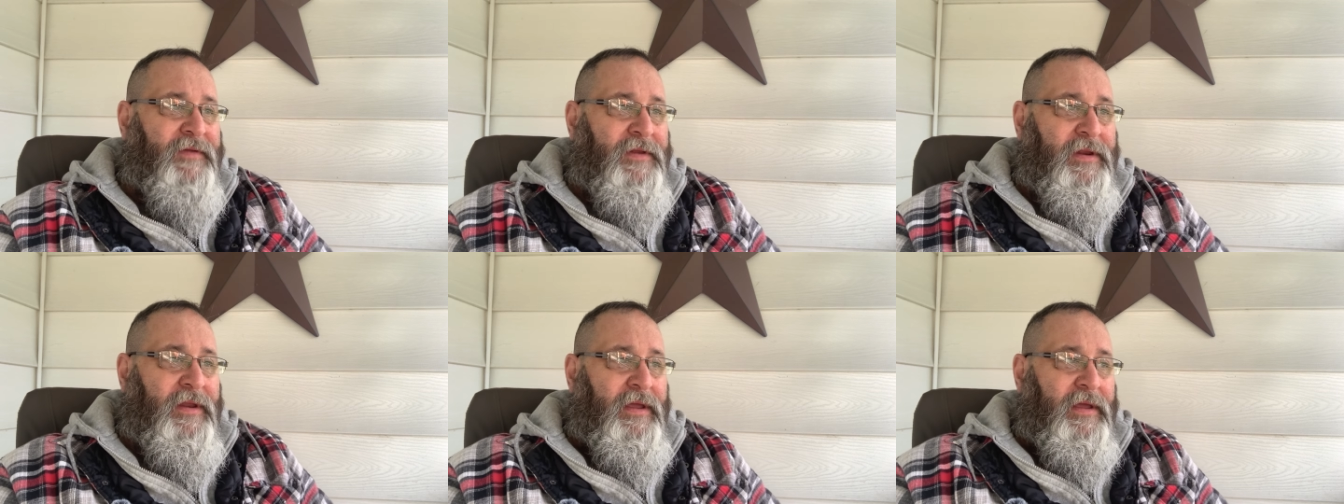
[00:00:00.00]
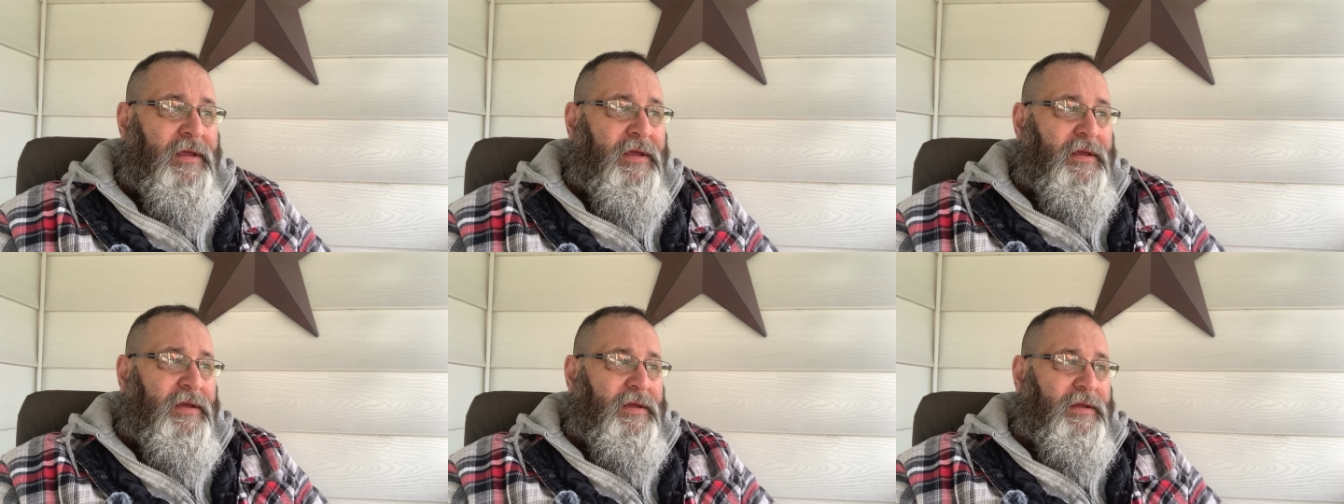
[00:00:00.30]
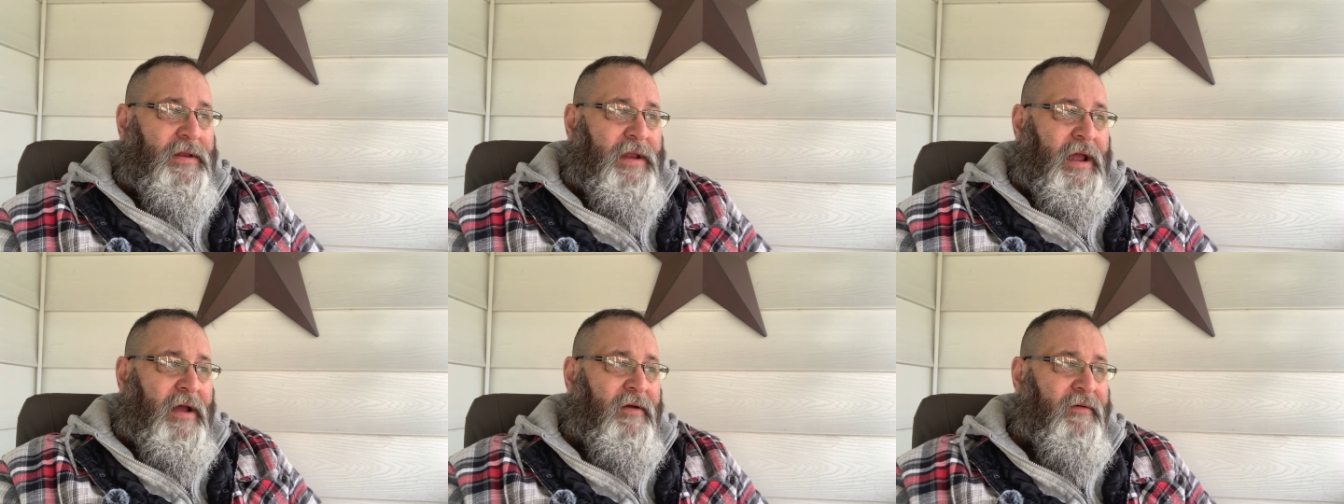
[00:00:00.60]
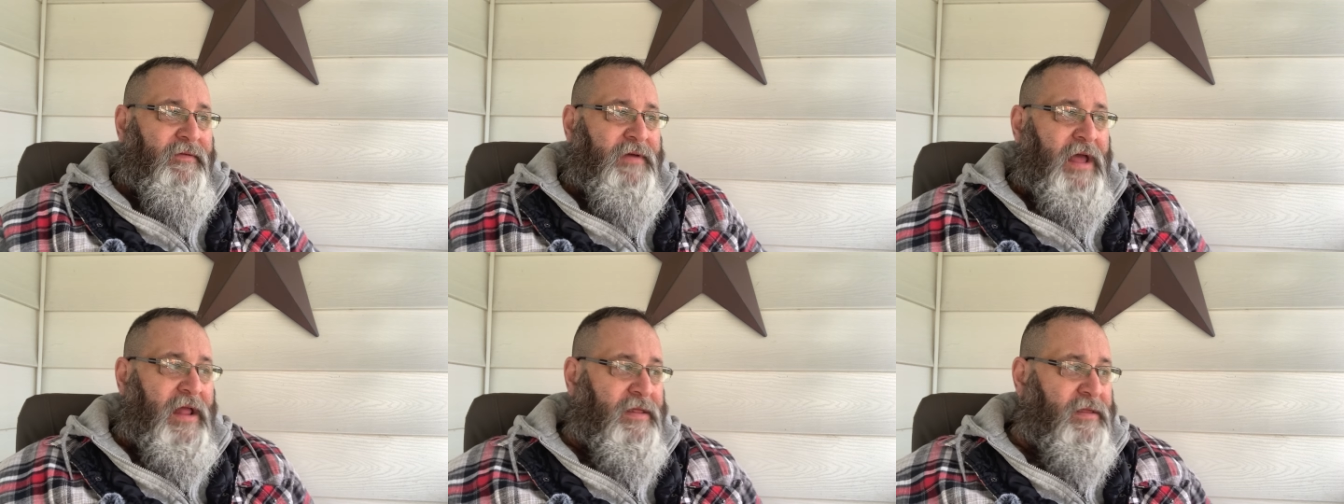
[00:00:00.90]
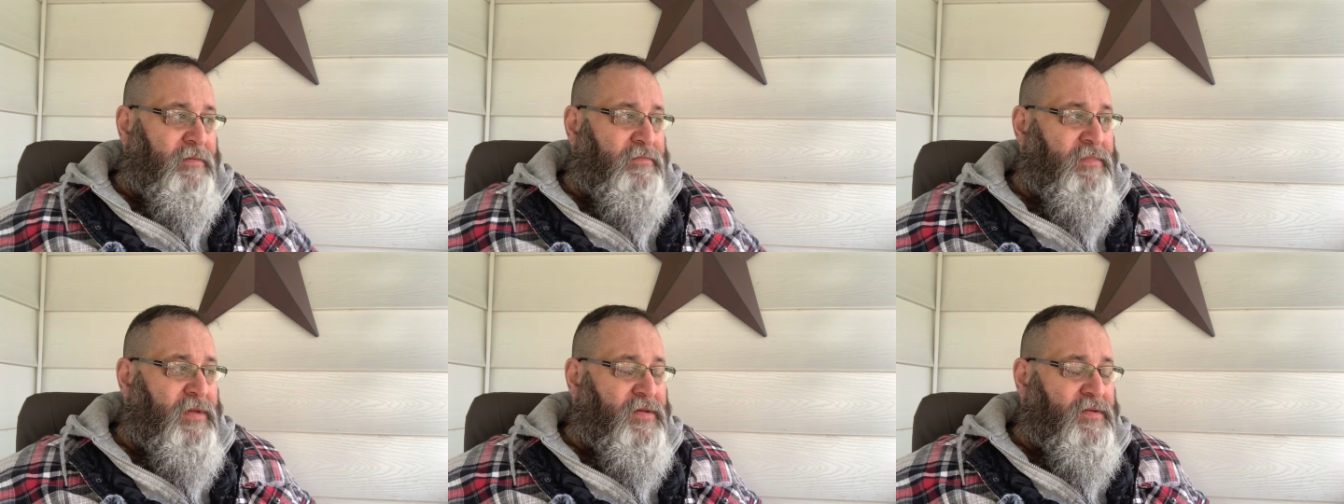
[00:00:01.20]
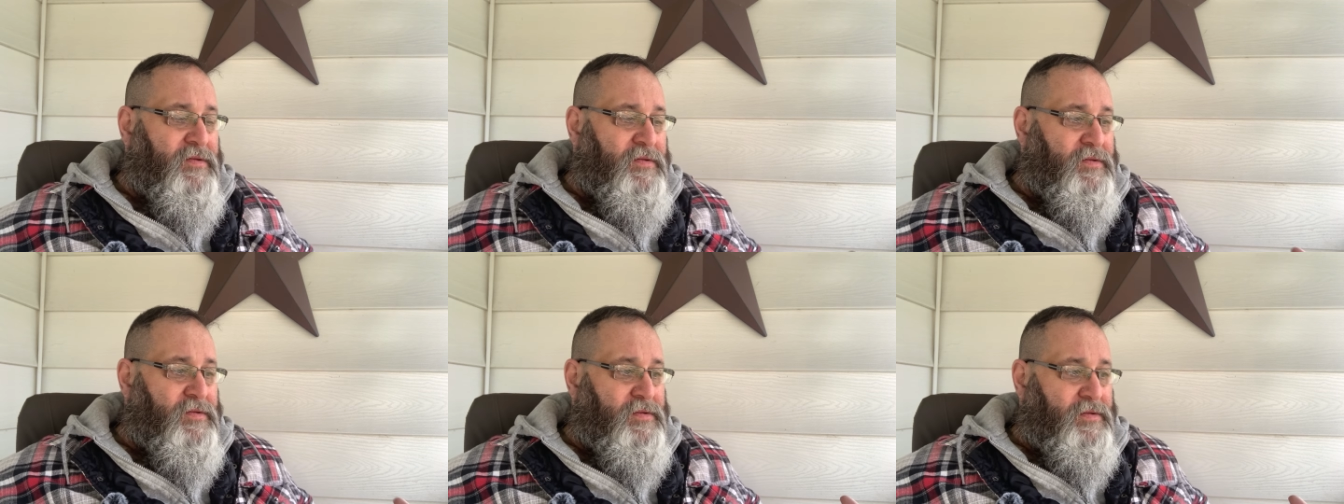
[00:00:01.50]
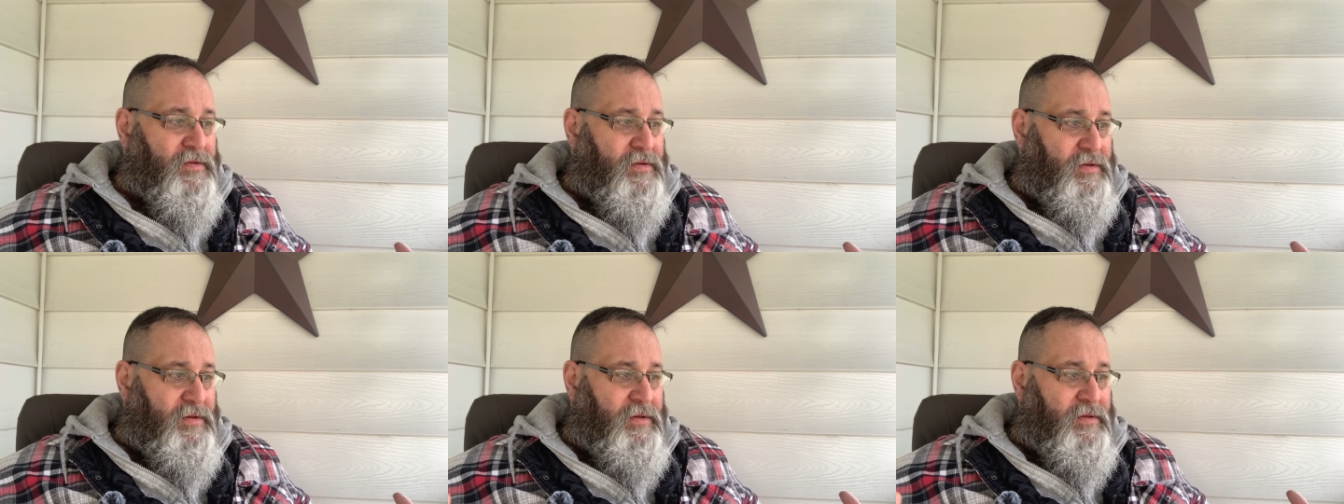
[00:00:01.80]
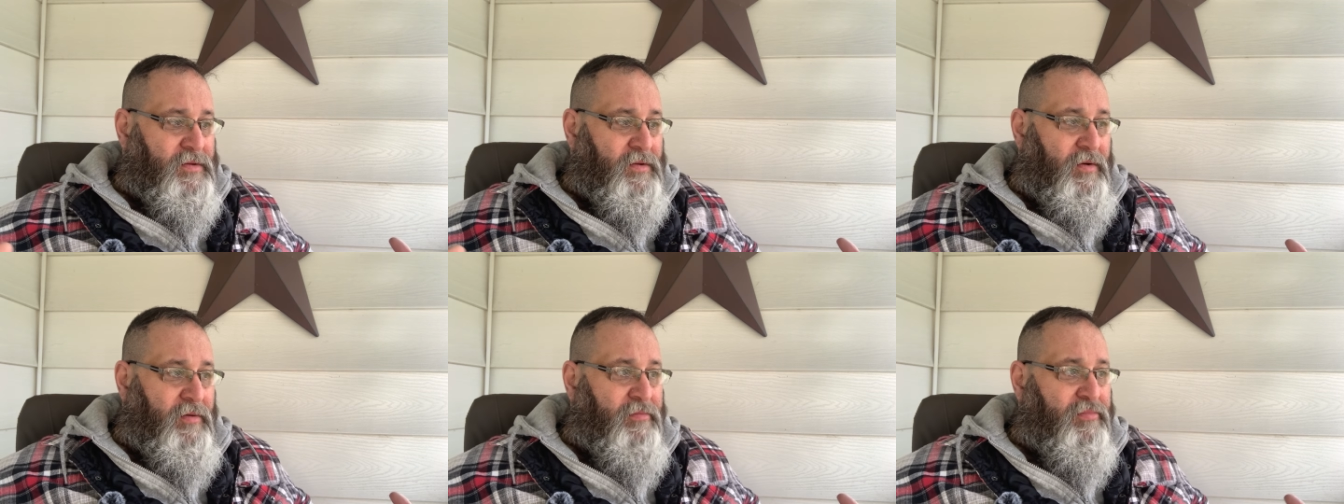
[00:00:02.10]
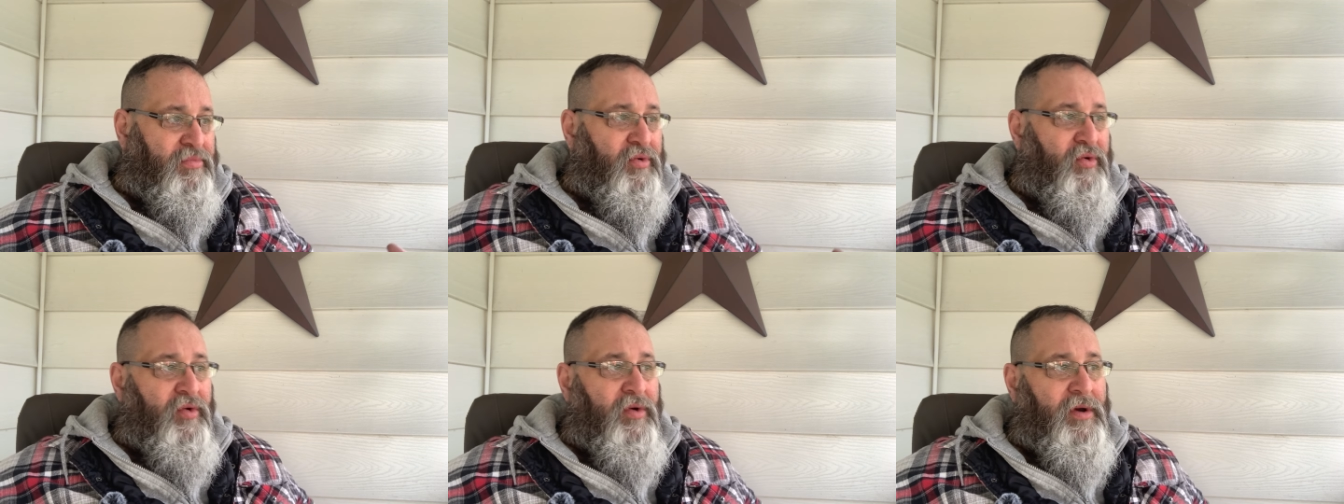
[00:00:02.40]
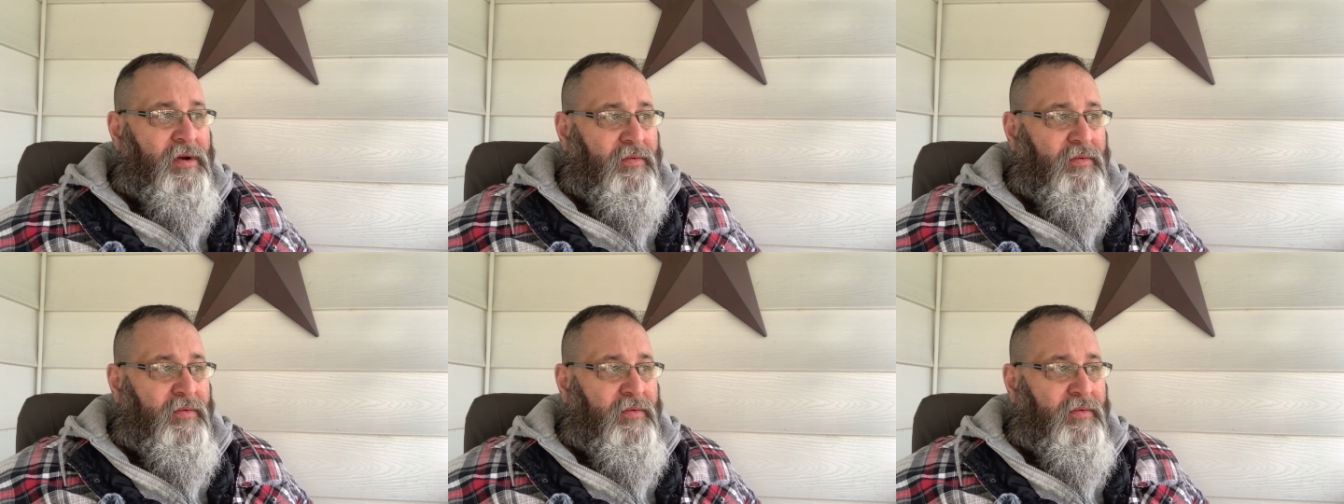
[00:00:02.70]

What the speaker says: And now I've got the missus is on board,